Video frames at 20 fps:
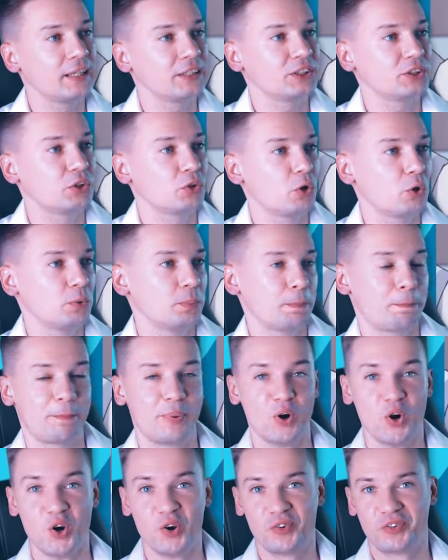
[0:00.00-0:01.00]
is drawn
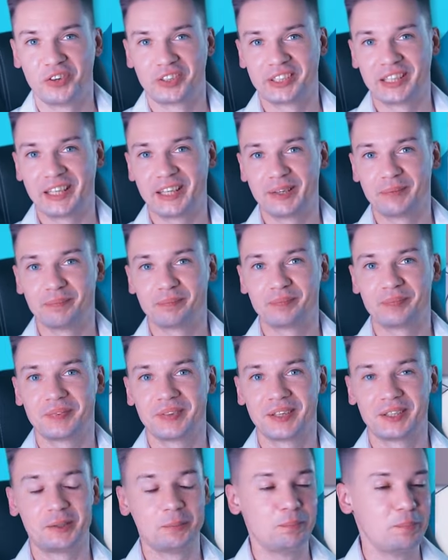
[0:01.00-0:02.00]
perfectly.
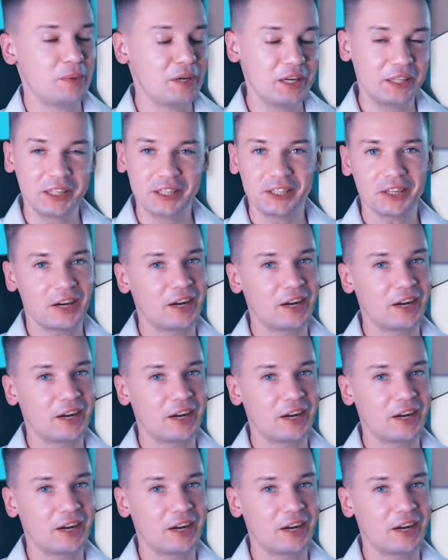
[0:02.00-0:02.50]
Admitted,